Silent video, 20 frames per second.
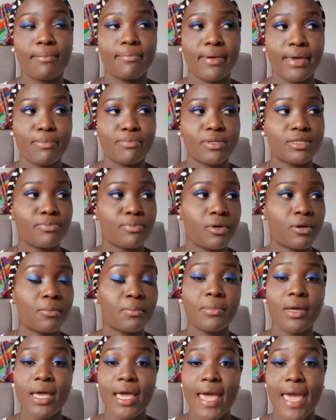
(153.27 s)
baby's
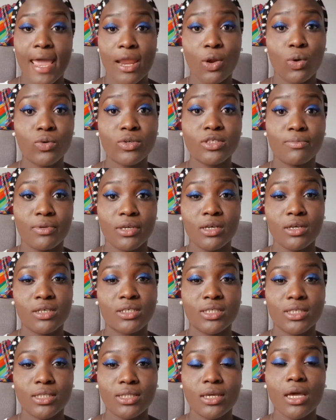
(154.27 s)
bum. And also because